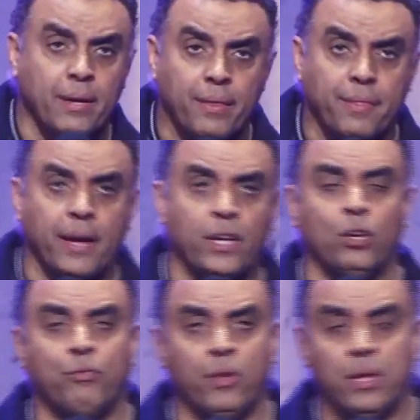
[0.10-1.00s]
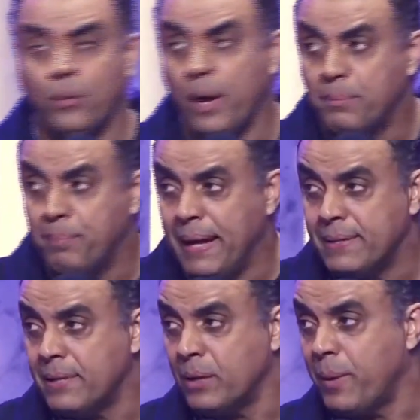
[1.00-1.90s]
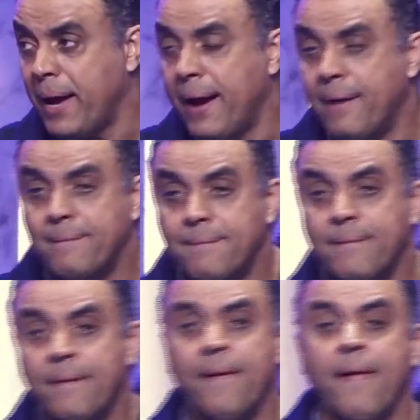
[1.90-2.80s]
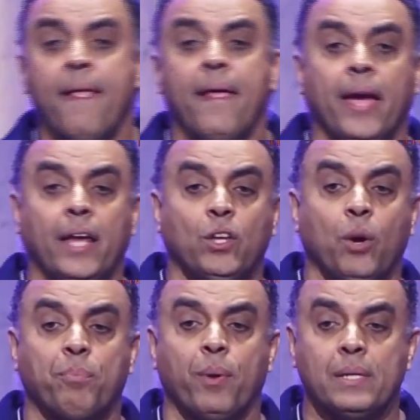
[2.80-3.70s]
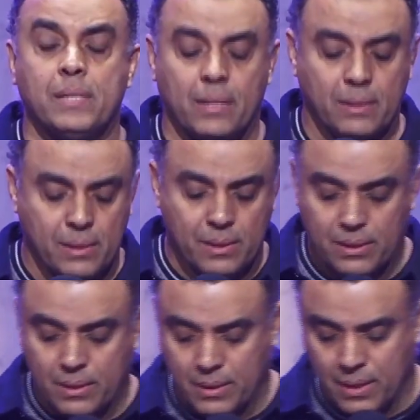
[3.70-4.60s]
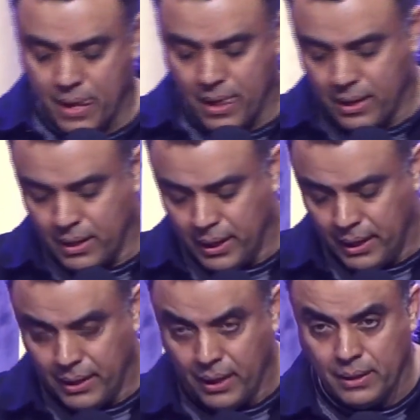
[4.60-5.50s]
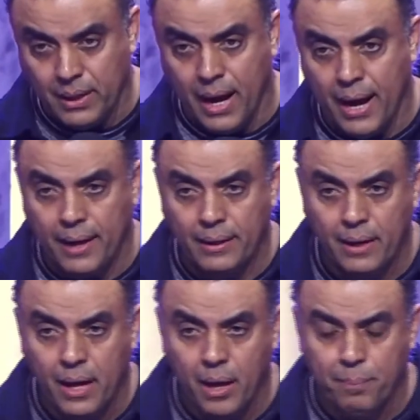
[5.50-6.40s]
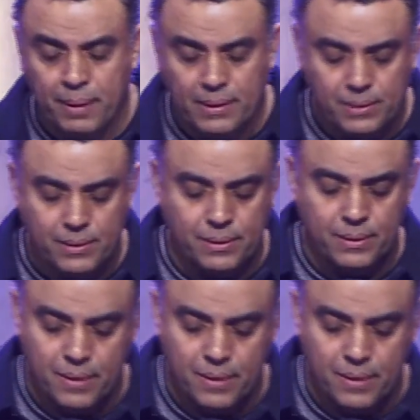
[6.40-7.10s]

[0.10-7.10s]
thank you for the great blessing we have in your presence. Lead and guide and help us.